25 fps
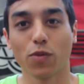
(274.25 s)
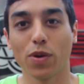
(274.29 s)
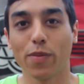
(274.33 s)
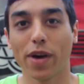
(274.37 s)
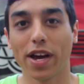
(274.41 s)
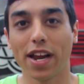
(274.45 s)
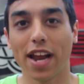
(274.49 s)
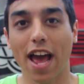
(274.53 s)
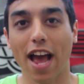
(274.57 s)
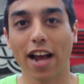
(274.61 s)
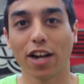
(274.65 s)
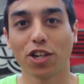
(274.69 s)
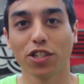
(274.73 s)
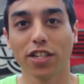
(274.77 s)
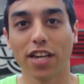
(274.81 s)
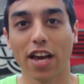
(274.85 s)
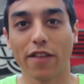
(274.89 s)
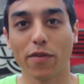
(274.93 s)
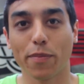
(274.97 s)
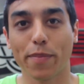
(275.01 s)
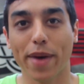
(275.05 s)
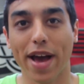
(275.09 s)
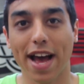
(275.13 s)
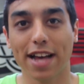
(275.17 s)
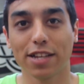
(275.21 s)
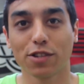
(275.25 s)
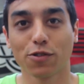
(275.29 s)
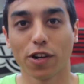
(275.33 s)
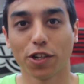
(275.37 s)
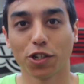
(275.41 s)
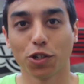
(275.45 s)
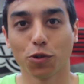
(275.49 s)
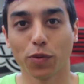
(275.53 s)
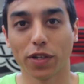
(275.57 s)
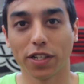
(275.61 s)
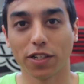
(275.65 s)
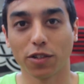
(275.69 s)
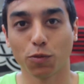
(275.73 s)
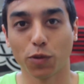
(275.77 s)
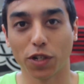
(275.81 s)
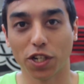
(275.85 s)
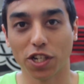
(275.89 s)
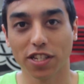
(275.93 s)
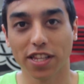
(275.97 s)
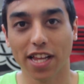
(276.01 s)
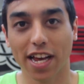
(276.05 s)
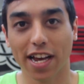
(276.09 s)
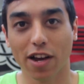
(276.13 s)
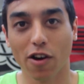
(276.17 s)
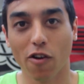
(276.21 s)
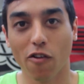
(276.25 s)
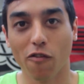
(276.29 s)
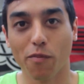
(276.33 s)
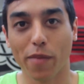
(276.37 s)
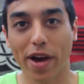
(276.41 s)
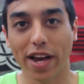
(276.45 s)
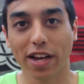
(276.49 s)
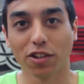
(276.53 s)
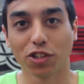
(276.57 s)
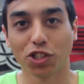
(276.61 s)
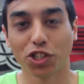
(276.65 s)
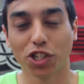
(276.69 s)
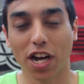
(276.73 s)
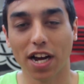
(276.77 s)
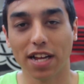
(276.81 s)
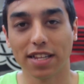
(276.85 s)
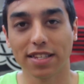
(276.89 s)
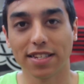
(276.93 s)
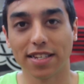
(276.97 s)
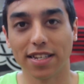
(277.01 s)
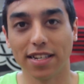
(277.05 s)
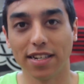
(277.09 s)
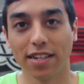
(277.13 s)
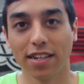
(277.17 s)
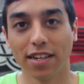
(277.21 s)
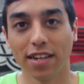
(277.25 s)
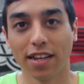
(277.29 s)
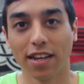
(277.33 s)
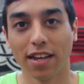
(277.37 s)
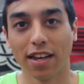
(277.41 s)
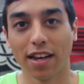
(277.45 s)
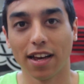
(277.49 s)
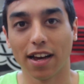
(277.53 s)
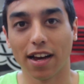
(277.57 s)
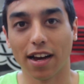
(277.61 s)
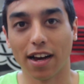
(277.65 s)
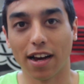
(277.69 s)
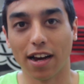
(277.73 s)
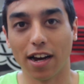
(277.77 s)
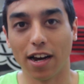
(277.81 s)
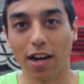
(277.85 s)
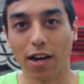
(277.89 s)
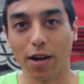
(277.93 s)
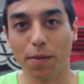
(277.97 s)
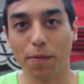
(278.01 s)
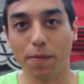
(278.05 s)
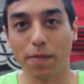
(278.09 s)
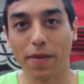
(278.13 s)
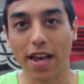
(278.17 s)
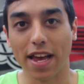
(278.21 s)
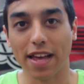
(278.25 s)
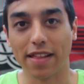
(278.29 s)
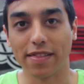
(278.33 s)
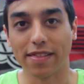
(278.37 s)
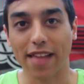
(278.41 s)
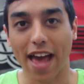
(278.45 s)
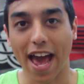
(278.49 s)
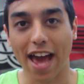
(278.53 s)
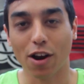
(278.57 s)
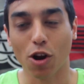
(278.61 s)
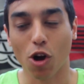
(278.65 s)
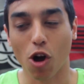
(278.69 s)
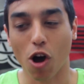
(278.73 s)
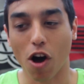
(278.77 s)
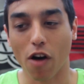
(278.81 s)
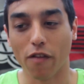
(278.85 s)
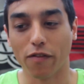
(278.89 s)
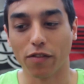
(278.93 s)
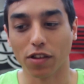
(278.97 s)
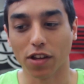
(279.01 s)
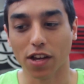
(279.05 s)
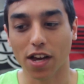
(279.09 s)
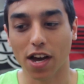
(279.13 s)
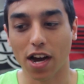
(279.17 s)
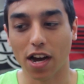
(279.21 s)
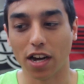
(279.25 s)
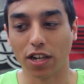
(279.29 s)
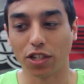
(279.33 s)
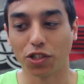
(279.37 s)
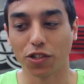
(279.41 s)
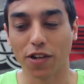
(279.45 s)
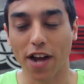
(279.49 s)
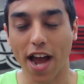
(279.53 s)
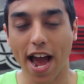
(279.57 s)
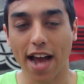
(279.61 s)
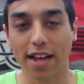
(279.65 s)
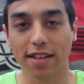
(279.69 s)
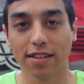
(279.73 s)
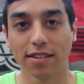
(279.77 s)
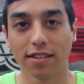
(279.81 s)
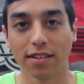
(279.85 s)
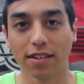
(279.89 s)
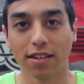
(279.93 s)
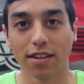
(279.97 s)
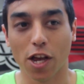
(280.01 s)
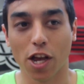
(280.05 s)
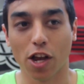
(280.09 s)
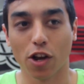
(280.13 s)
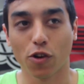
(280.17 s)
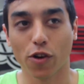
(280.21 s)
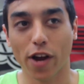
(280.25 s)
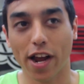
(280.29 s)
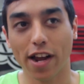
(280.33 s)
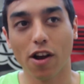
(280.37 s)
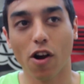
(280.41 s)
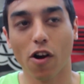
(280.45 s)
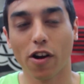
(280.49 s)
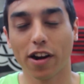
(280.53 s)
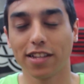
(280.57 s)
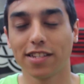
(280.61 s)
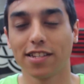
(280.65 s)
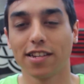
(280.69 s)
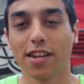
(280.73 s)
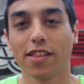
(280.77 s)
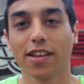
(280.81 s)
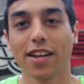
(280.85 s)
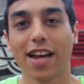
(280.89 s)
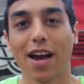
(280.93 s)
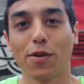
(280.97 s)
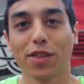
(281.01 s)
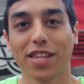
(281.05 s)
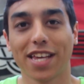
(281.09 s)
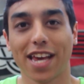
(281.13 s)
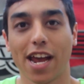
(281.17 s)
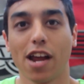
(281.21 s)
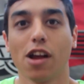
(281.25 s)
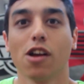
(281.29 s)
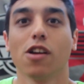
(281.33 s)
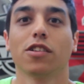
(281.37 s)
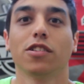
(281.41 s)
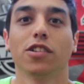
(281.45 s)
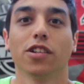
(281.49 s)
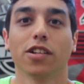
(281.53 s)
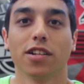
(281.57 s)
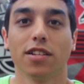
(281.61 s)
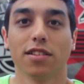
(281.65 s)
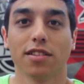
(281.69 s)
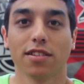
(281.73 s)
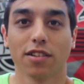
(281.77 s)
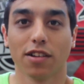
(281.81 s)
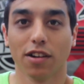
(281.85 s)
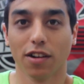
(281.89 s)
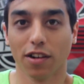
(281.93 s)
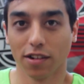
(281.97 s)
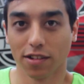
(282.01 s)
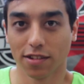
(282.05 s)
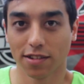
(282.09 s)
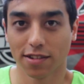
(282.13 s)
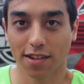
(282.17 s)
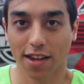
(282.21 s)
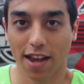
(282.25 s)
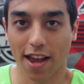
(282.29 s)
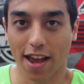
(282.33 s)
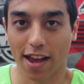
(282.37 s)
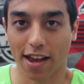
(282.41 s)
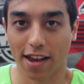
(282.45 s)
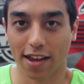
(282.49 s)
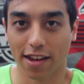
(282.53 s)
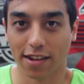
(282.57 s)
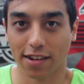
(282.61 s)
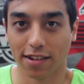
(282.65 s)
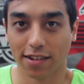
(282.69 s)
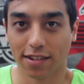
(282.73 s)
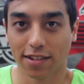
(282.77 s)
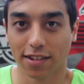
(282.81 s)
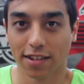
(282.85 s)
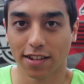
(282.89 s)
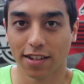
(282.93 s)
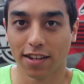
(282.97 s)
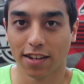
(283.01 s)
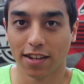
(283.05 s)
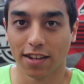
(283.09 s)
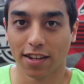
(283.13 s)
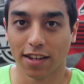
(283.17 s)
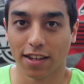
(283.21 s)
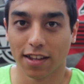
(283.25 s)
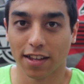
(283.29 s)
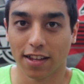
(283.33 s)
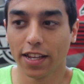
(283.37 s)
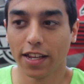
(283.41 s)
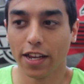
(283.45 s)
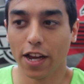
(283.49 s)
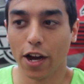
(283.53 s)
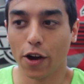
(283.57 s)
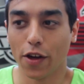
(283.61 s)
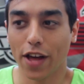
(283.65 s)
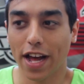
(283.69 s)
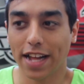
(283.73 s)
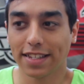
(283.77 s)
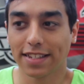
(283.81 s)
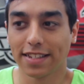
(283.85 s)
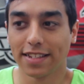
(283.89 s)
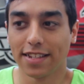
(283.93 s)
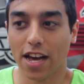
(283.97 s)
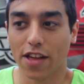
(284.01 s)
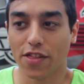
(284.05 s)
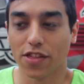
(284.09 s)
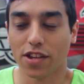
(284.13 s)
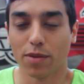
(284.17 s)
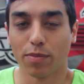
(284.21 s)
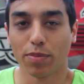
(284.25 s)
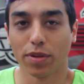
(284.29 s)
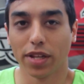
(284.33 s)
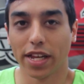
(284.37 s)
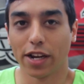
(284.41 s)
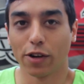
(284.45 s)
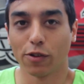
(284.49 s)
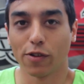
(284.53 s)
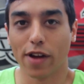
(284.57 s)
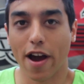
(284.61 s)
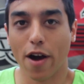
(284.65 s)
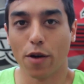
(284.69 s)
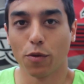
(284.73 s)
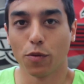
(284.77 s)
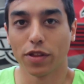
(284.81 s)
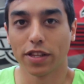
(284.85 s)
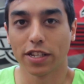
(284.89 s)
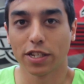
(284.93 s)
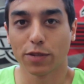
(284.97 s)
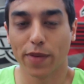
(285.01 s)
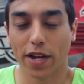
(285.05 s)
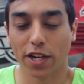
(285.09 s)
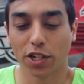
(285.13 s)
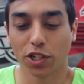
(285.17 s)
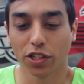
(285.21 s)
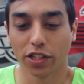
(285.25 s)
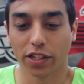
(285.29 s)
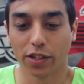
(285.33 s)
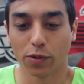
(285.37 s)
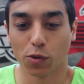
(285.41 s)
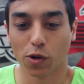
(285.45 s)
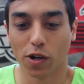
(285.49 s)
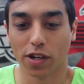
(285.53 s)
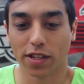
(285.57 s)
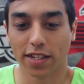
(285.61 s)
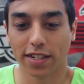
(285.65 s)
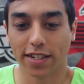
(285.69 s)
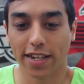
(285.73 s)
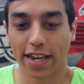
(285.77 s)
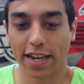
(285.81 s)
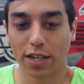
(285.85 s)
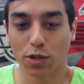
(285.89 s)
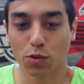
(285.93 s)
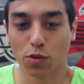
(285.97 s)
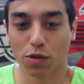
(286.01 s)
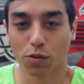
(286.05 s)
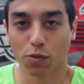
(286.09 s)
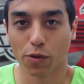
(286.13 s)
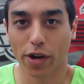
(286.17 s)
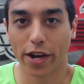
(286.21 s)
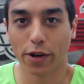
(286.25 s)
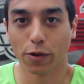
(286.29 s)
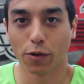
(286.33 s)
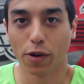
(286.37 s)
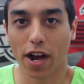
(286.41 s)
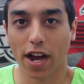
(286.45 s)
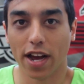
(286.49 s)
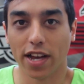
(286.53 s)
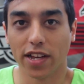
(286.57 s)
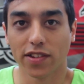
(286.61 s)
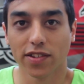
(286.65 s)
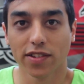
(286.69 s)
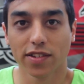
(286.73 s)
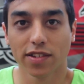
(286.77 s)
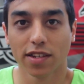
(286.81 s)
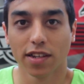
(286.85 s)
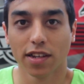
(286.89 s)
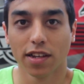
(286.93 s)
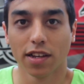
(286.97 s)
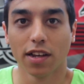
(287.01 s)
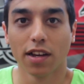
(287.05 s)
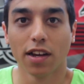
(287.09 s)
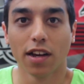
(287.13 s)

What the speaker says: We might actually have a pass rusher. We just let go of Michael Johnson and that awful contract. Greg Hardy's another guy with character concerns, and you know, that's nothing to play around with, especially we're in the days with Ray Rice.